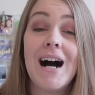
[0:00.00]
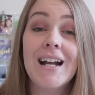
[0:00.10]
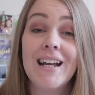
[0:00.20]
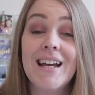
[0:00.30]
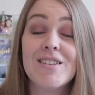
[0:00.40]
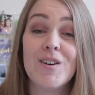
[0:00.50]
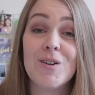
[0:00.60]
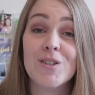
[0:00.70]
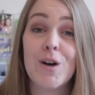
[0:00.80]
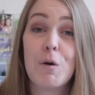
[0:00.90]
and it is
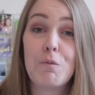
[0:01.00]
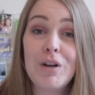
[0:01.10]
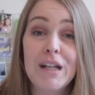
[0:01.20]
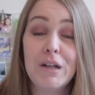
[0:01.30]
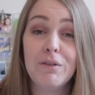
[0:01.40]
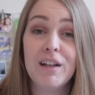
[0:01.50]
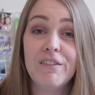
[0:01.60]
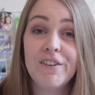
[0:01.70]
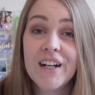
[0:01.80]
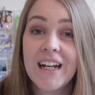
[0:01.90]
also really really
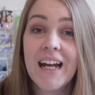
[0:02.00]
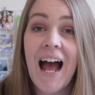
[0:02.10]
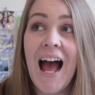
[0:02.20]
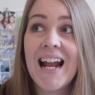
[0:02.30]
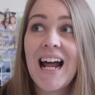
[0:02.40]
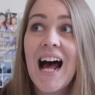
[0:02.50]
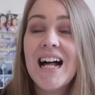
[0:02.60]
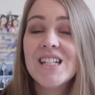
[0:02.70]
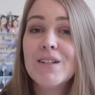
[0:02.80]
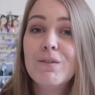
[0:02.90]
funny and
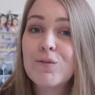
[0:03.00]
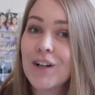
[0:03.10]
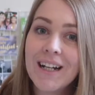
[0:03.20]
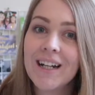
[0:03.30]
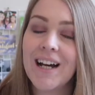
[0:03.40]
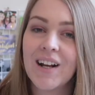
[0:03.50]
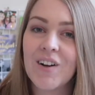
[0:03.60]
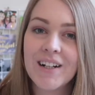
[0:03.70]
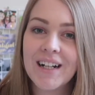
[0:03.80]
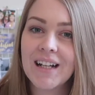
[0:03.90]
has some freaking
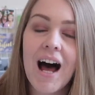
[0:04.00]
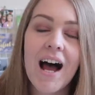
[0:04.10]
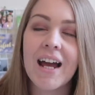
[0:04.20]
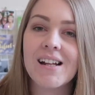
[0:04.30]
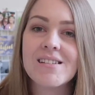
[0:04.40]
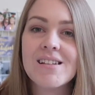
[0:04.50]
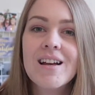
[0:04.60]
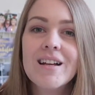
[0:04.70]
iconic lines